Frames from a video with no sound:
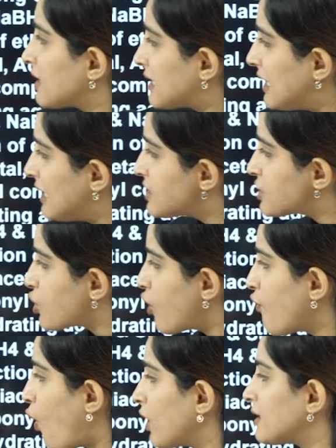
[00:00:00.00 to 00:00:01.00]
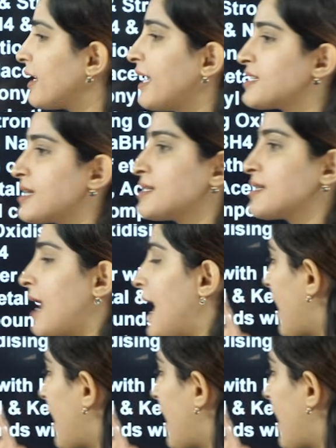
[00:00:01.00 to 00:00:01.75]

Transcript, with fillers: The list of all the reagents that I